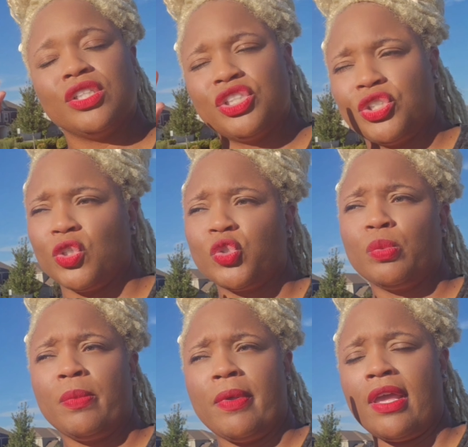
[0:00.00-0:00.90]
the shorts will
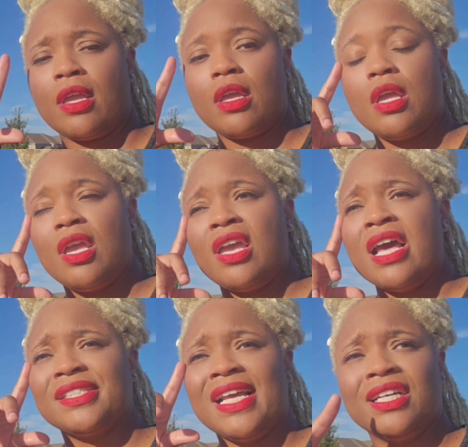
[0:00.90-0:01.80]
be back. And
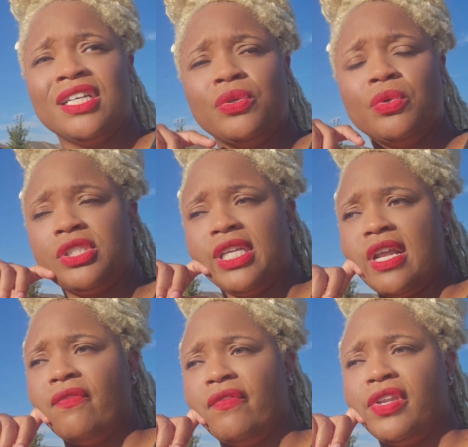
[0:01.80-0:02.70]
honestly, I could do a sit
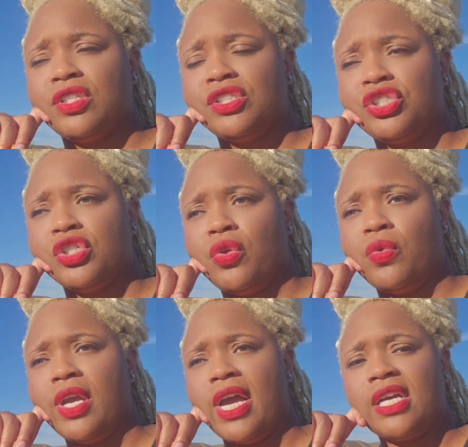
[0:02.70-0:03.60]
down video just to show
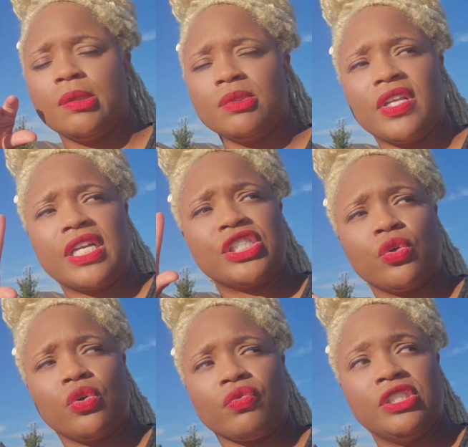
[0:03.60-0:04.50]
you guys something I just
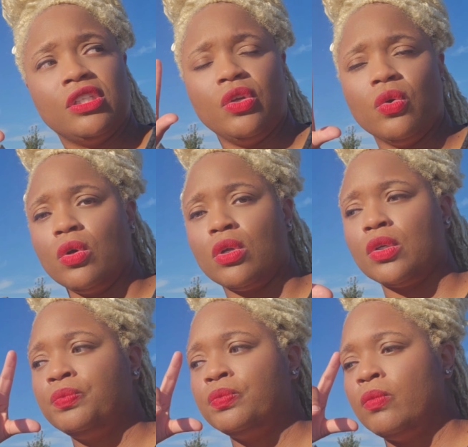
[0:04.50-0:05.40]
recently ordered.